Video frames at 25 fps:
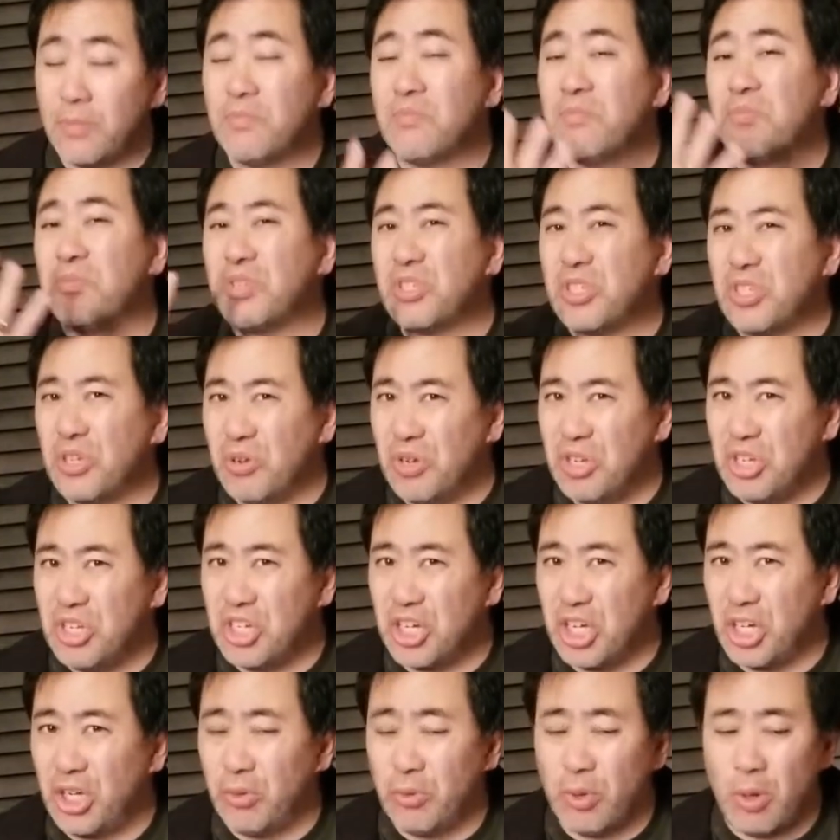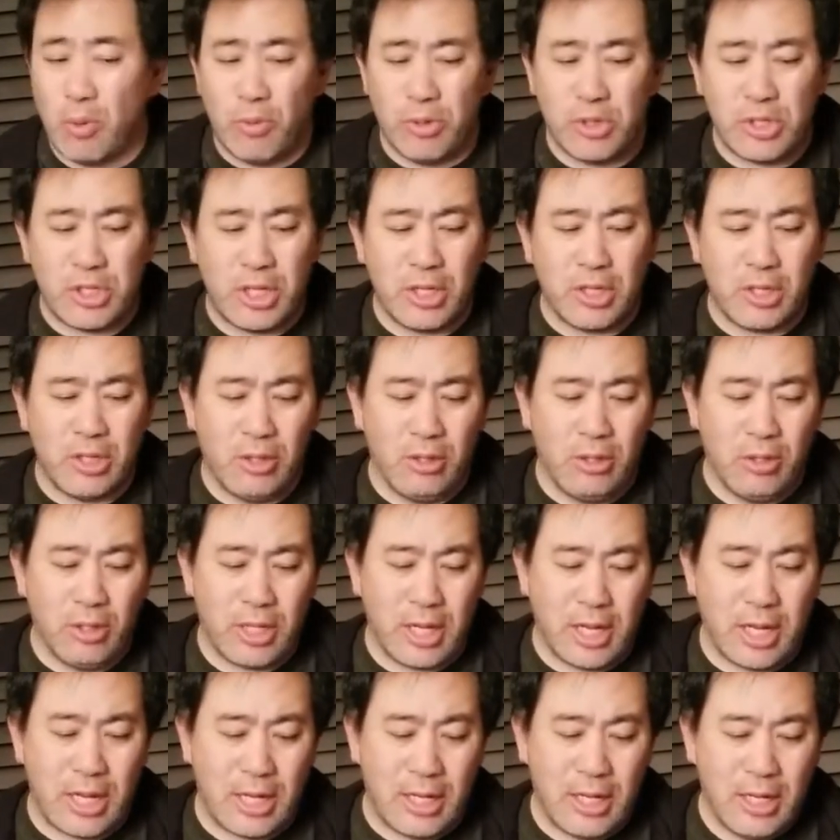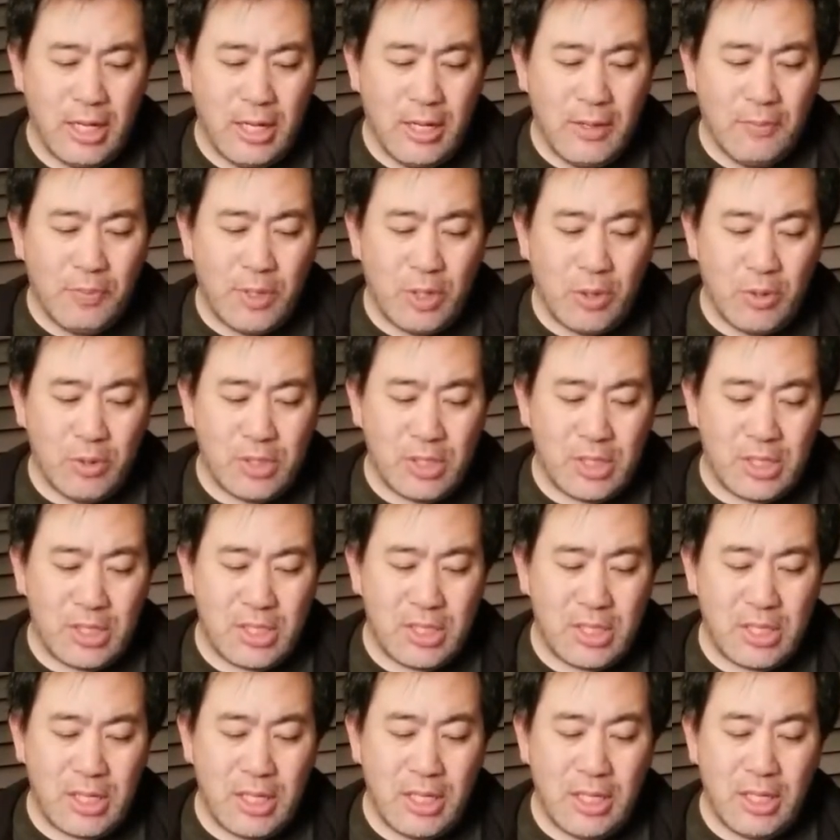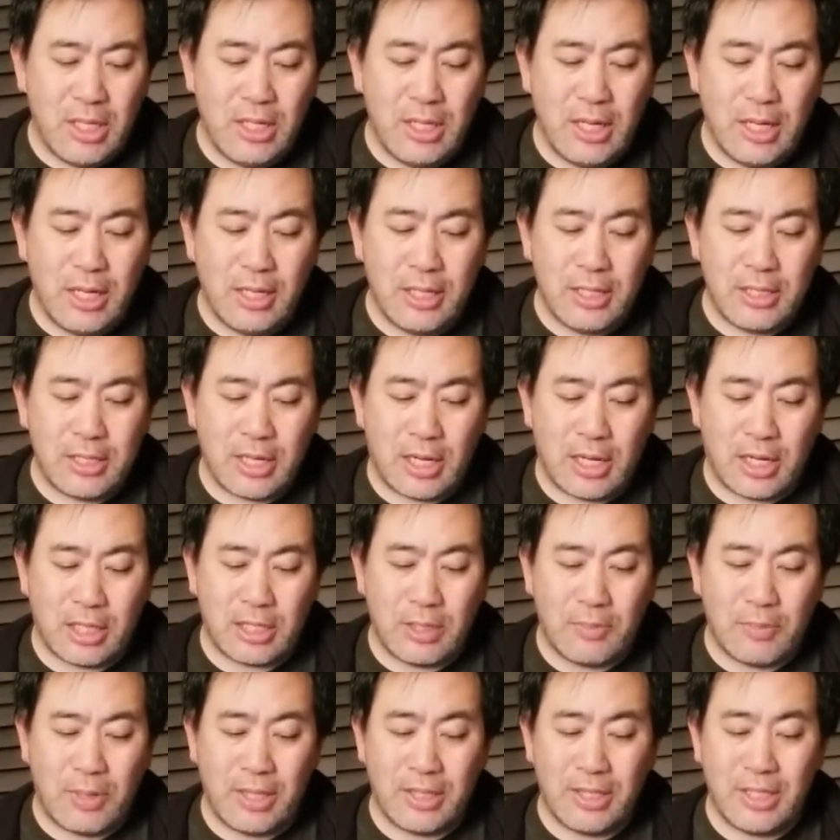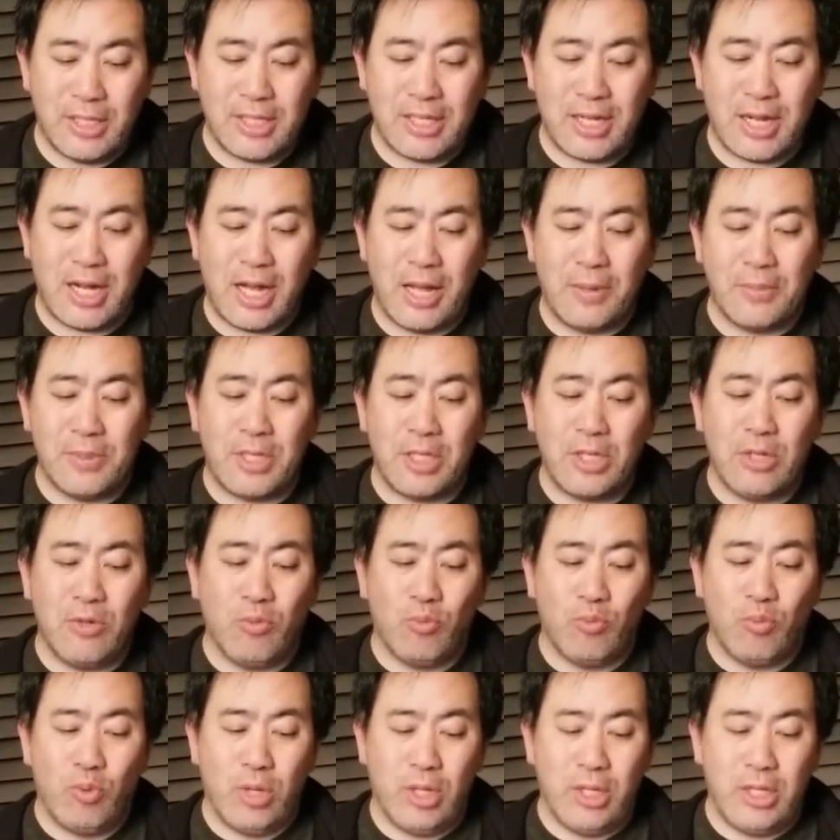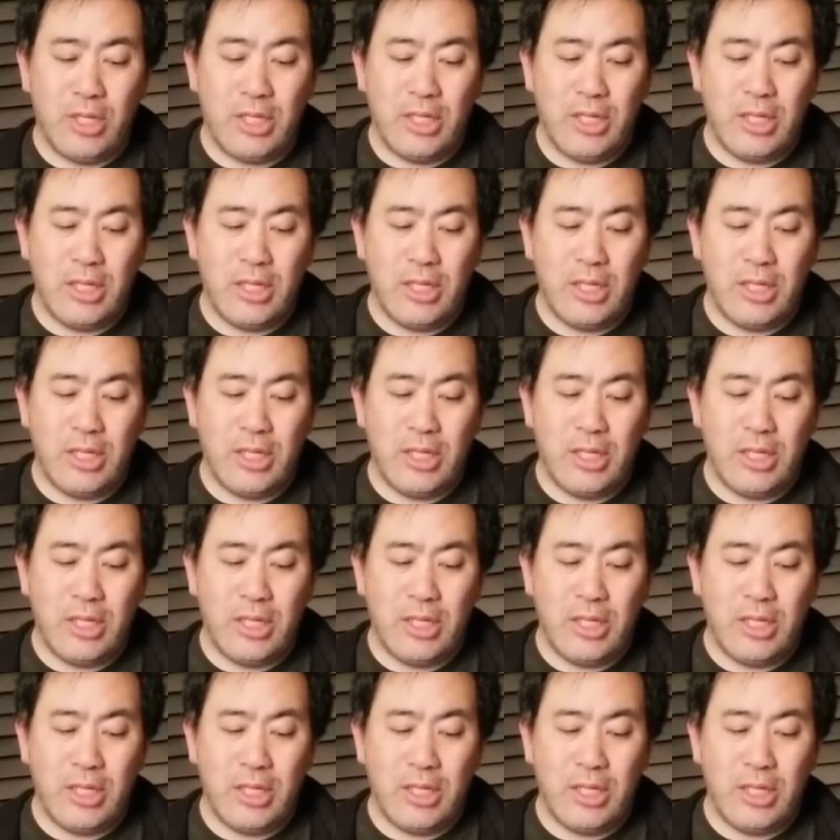So, in general, what we're taking a look at, there was a study that it talked about the times that you really need